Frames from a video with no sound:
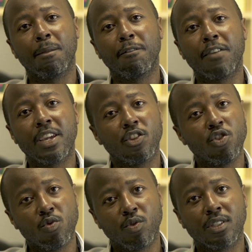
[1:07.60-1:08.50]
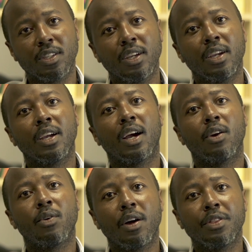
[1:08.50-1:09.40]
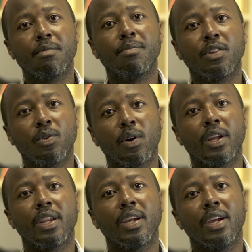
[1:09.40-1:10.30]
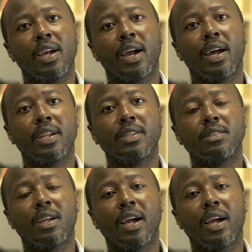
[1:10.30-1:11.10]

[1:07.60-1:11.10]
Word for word: fake news around the Bitcoin. And